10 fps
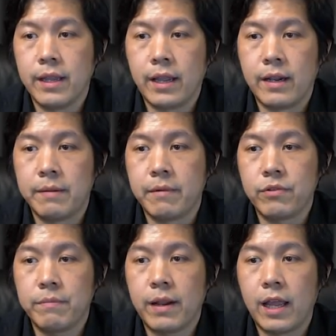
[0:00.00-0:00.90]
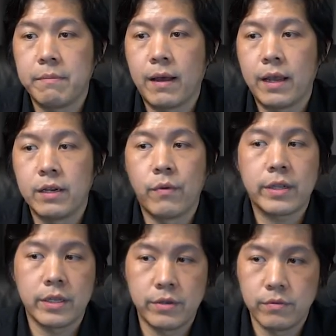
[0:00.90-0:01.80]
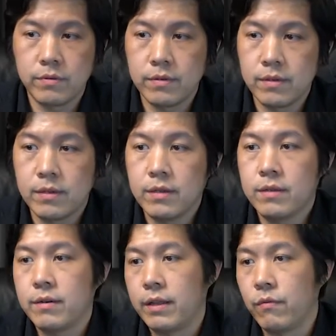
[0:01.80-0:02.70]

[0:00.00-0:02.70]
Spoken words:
And then multiply by the vector u, right?